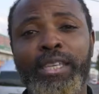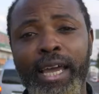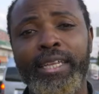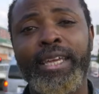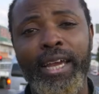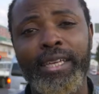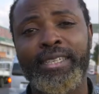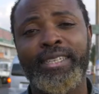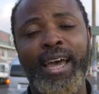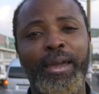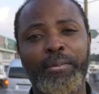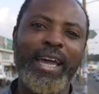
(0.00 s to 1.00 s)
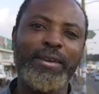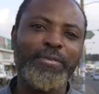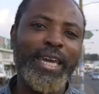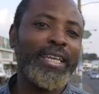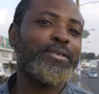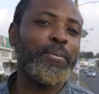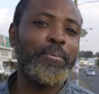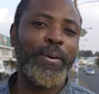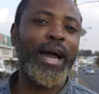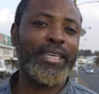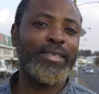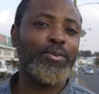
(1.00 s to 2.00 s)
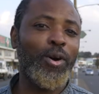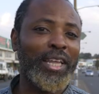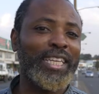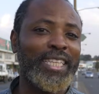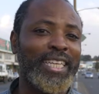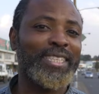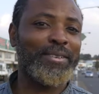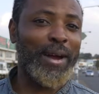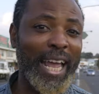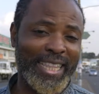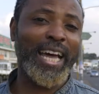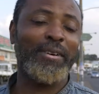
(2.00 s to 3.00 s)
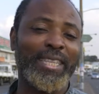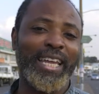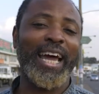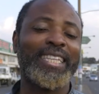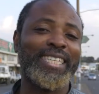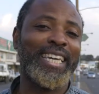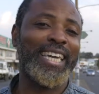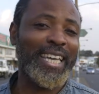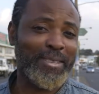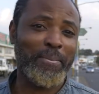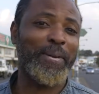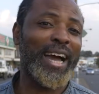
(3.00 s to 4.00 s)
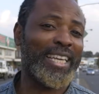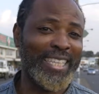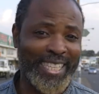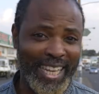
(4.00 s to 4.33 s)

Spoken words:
10 years time, if Kempton Park is what it is right now, then I think Kempton Park is